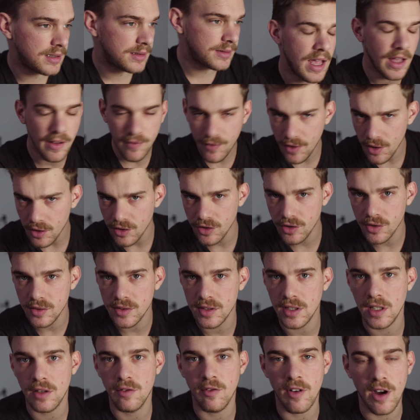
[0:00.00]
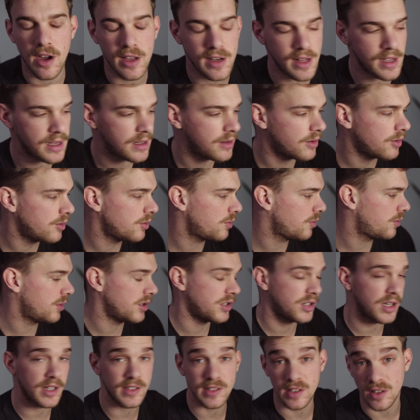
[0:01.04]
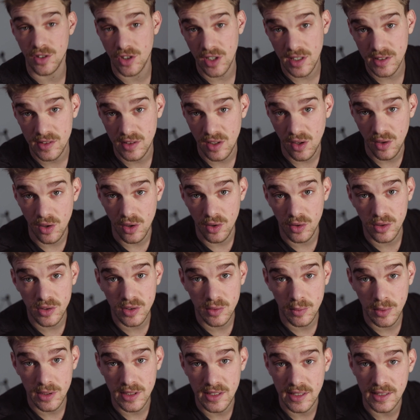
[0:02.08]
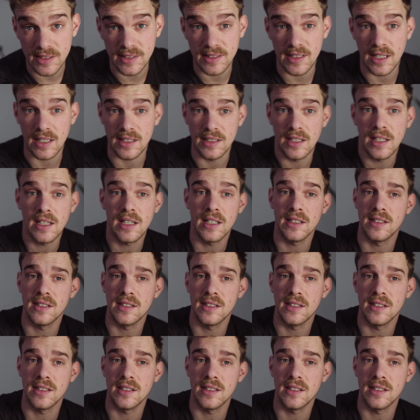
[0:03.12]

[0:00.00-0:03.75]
if you're using wide angle, which I suggest you use with this technique, it